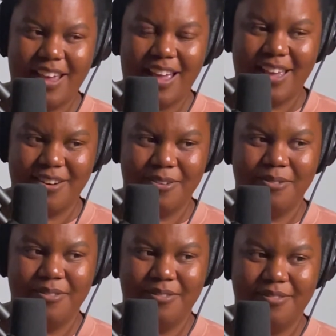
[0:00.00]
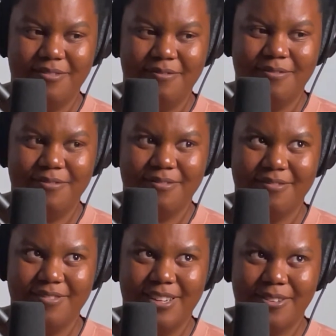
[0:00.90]
I don't
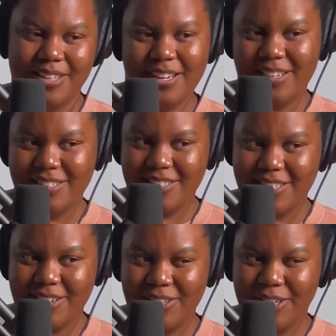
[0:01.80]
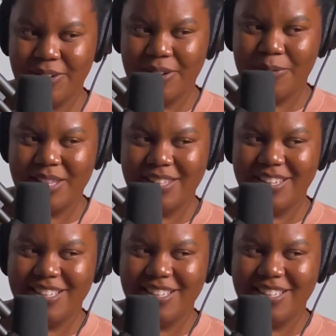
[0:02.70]
know that I necessarily agree with it.